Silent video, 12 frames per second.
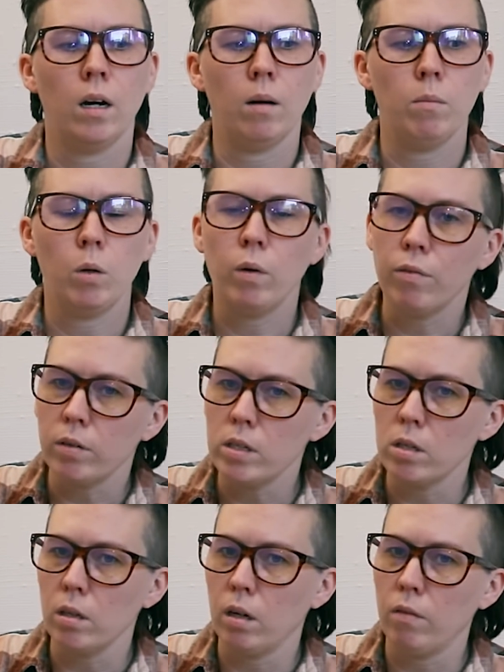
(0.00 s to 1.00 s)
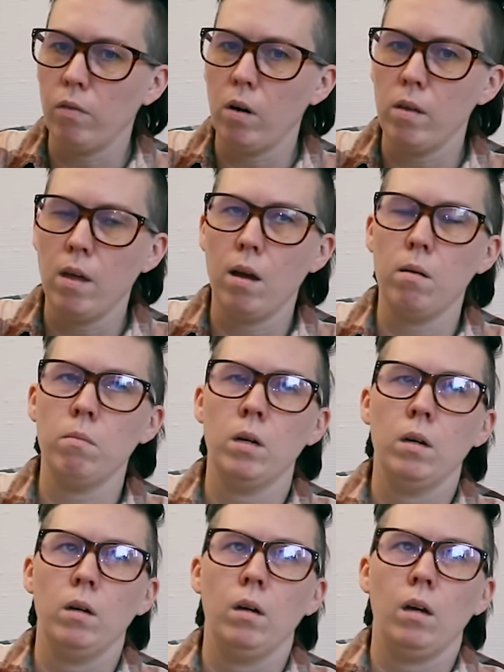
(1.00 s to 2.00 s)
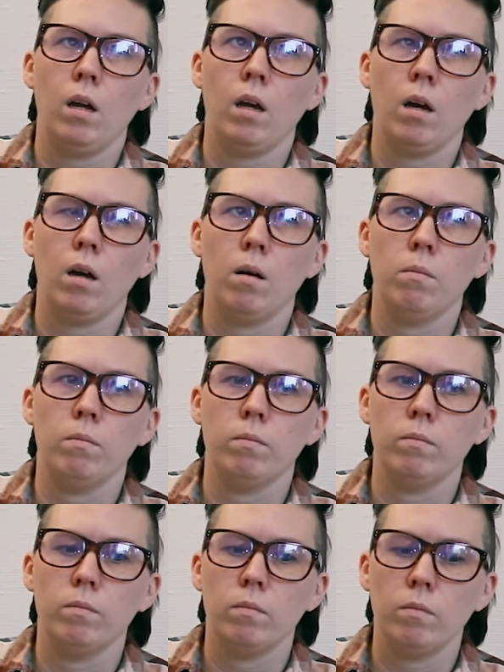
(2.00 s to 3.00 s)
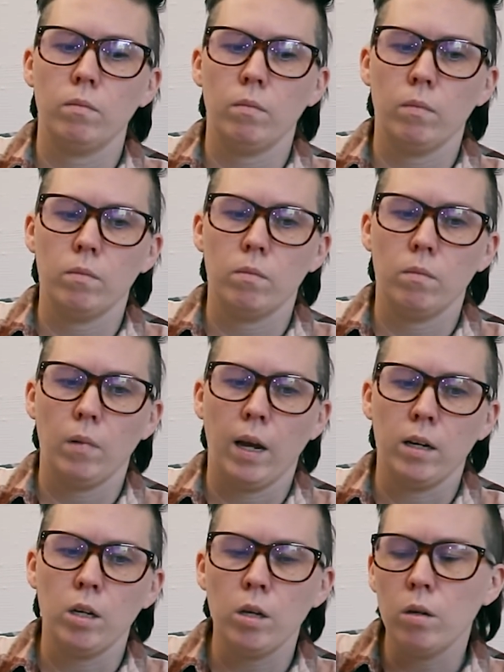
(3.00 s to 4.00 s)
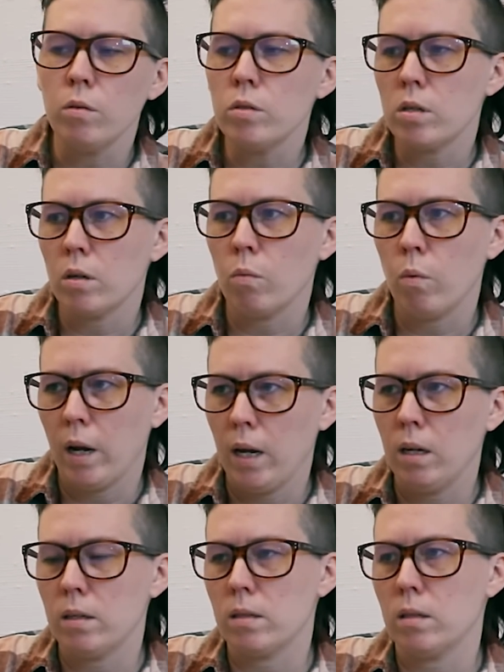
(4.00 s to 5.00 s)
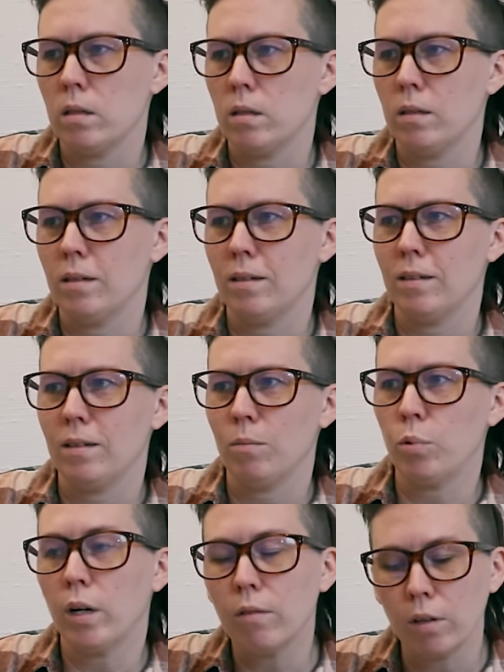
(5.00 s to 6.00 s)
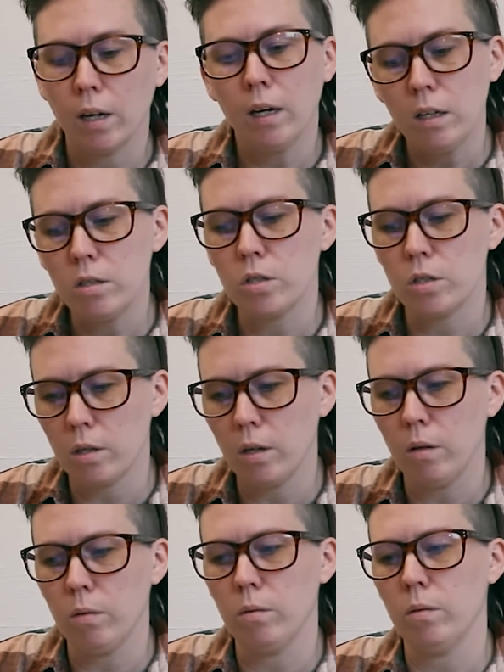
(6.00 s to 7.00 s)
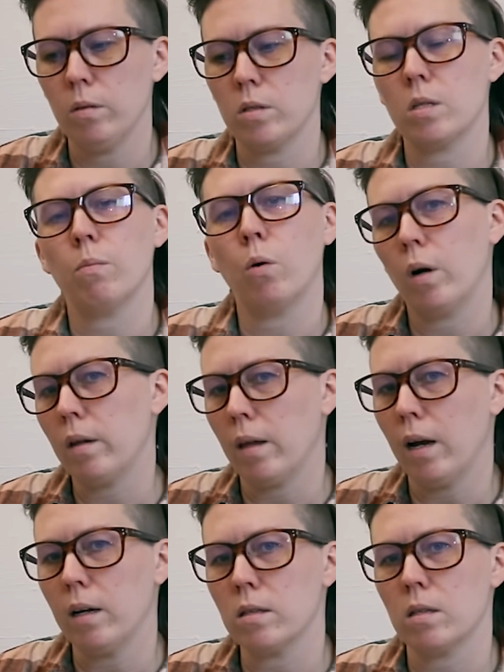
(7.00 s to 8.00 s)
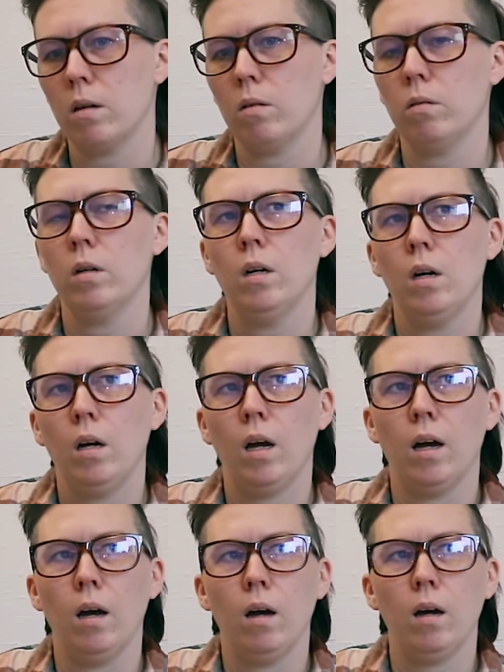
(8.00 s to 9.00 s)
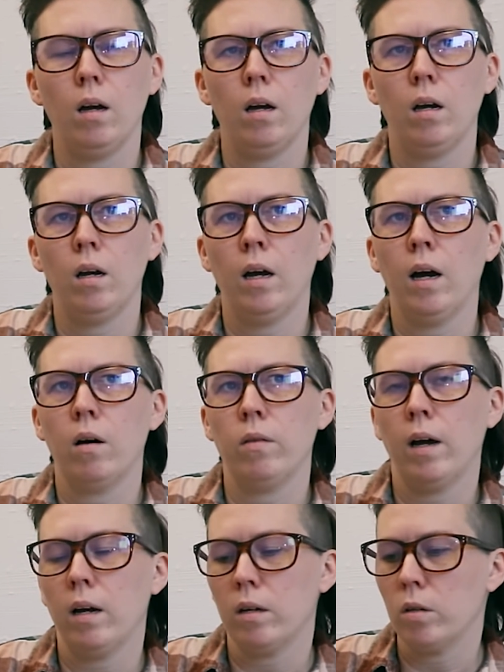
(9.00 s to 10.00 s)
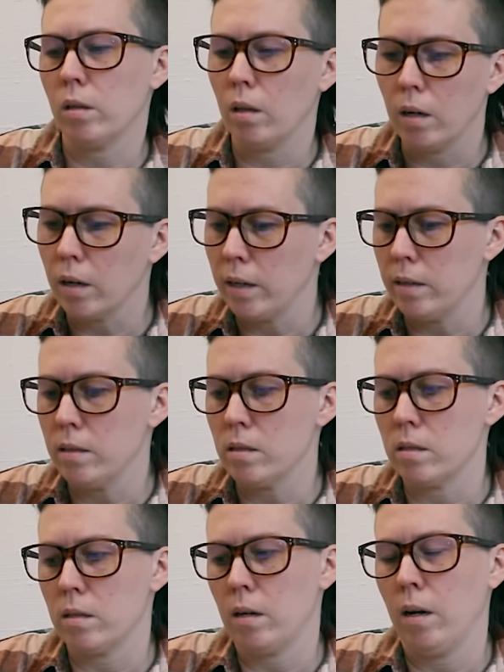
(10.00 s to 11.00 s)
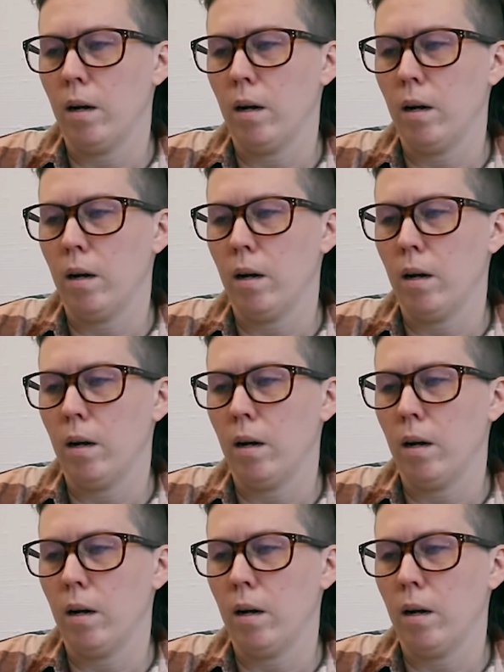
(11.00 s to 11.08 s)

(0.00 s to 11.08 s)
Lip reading: midwifery to look for them, and use your white privilege to support that. So how that could look is